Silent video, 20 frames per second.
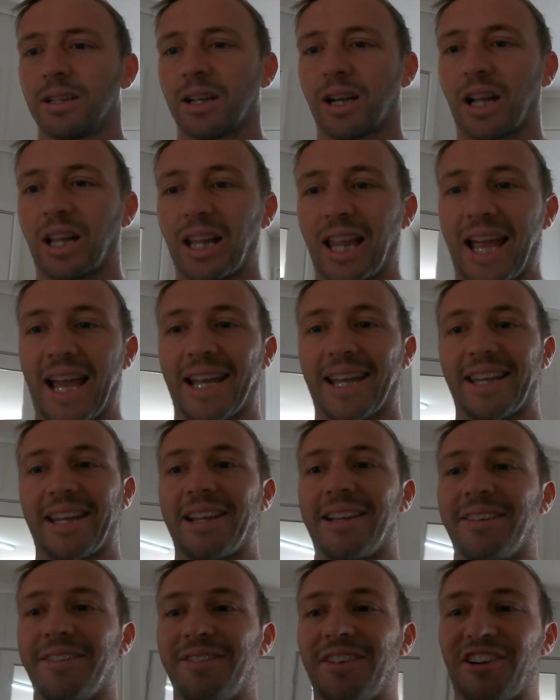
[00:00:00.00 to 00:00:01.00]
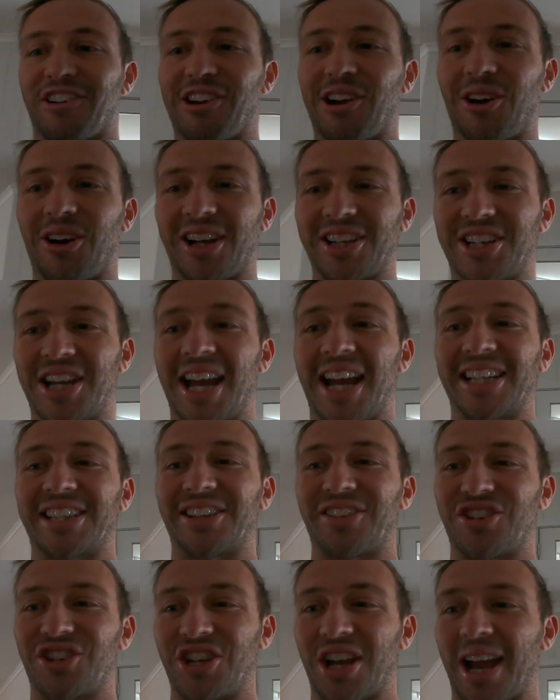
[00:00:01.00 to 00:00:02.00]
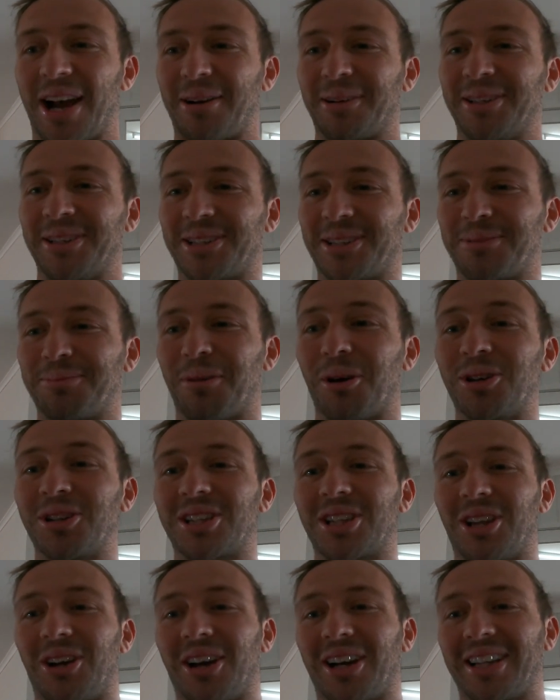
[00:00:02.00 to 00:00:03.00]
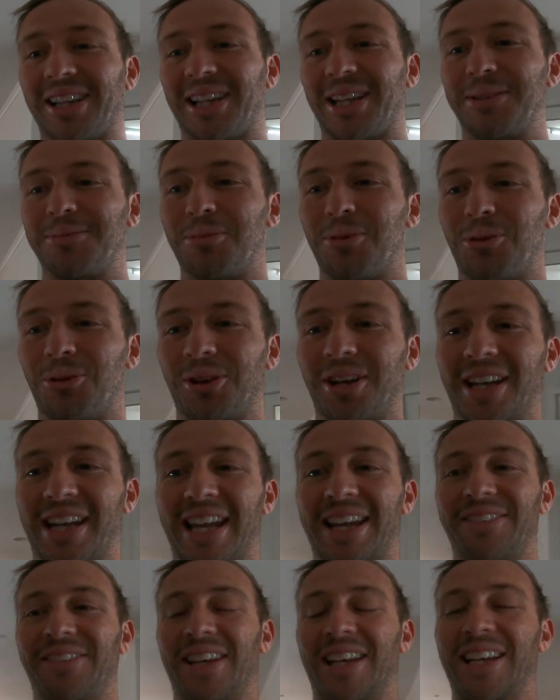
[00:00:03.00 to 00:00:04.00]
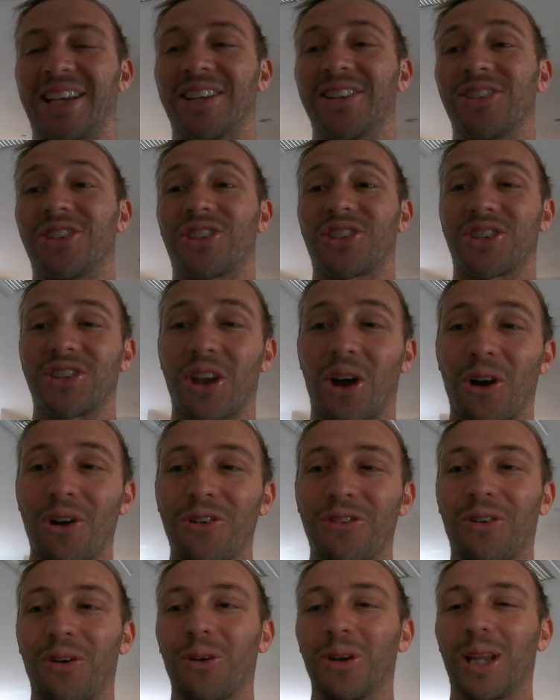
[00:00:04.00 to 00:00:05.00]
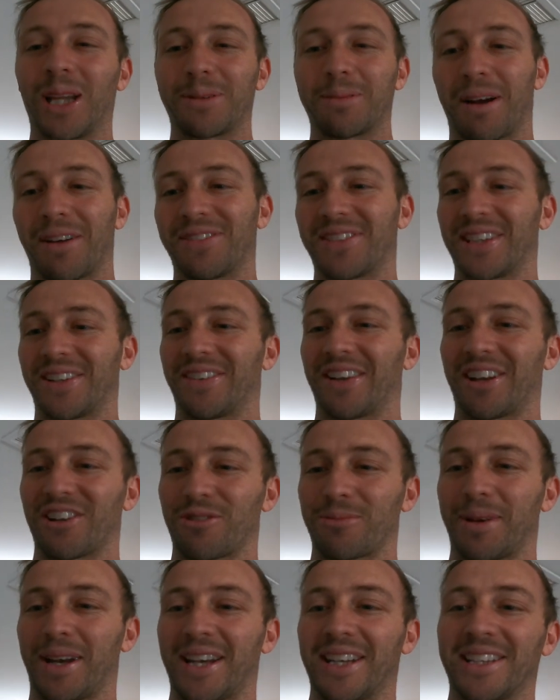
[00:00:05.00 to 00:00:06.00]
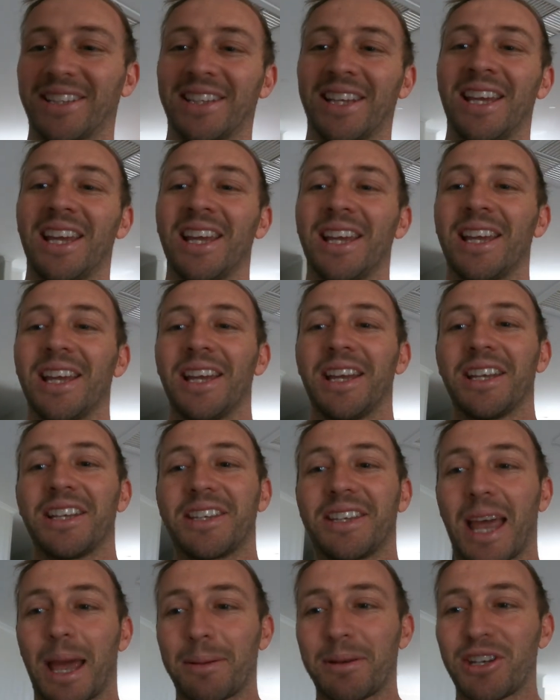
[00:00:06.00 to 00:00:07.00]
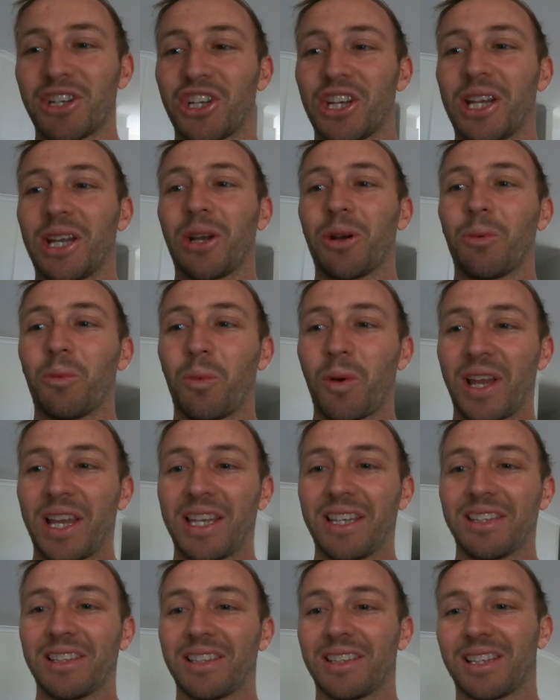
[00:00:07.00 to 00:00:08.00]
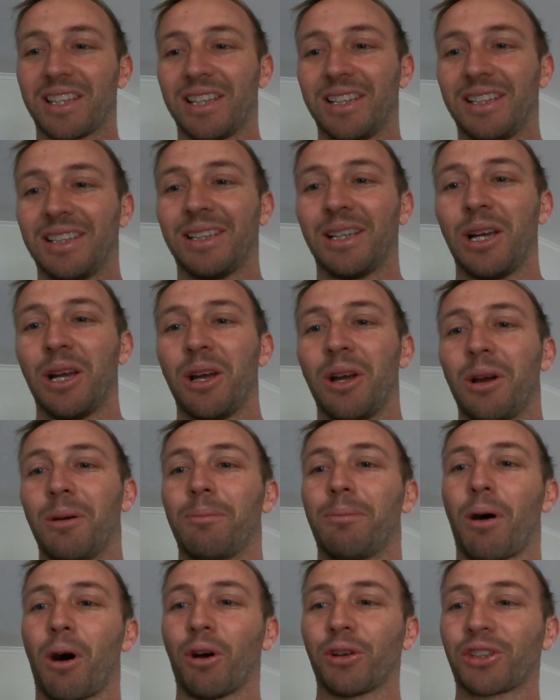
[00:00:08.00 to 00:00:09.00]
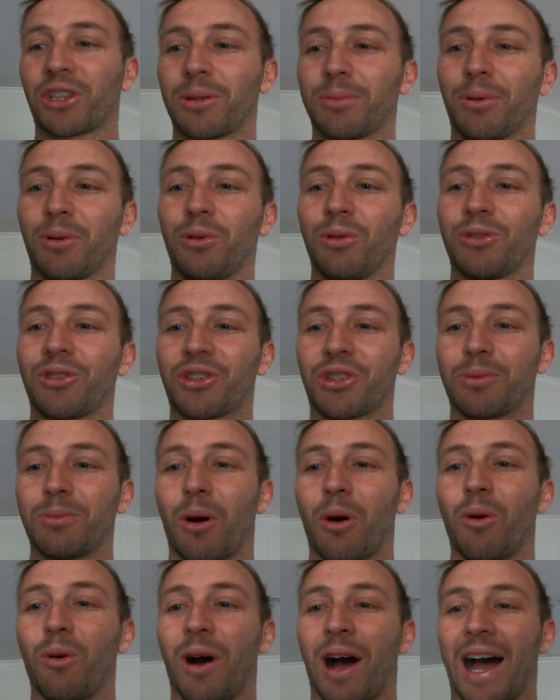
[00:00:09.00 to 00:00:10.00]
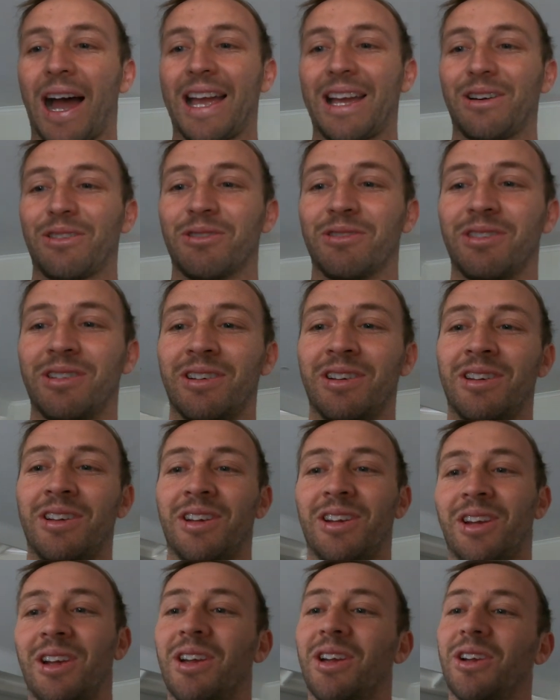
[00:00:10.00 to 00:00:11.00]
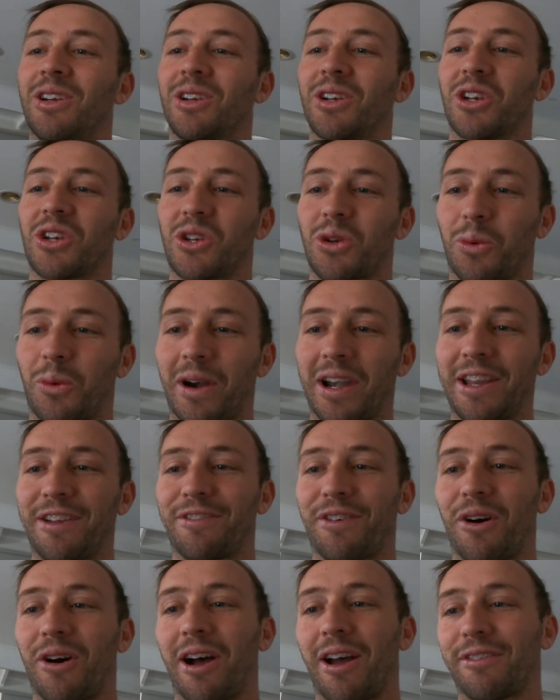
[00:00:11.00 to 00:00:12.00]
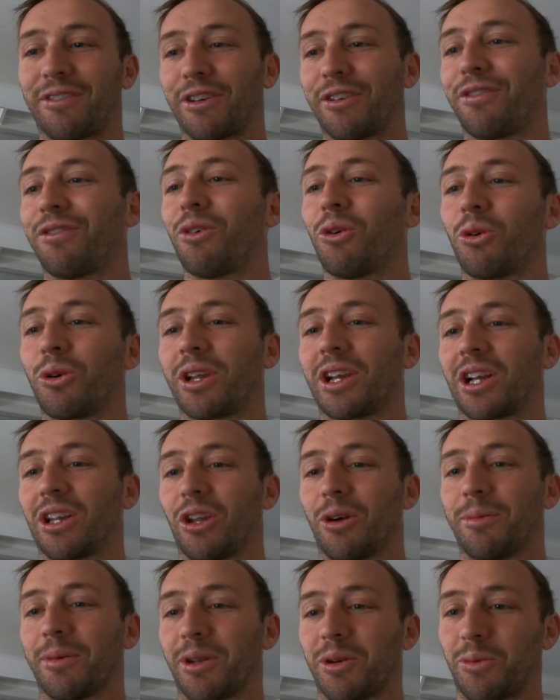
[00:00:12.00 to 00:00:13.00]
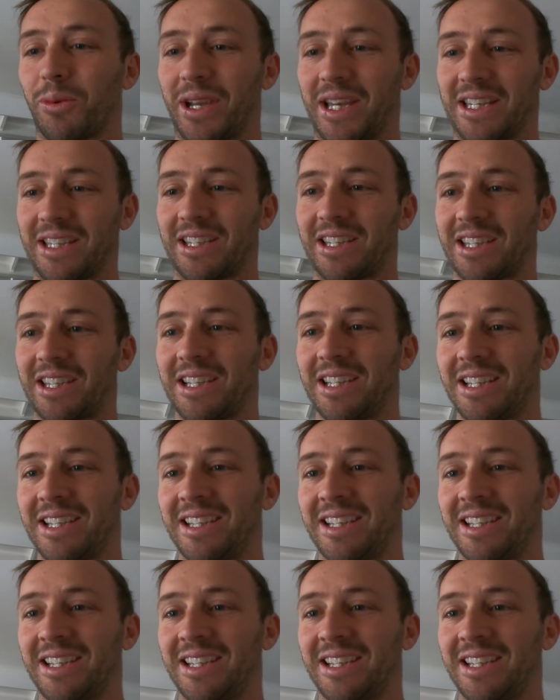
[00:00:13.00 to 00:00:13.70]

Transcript: Cloudy, very high chance of showers, most likely in the morning and evening, snow falling above 700 meters, damaging winds, possible small hail, 25 to 40 kilometer winds.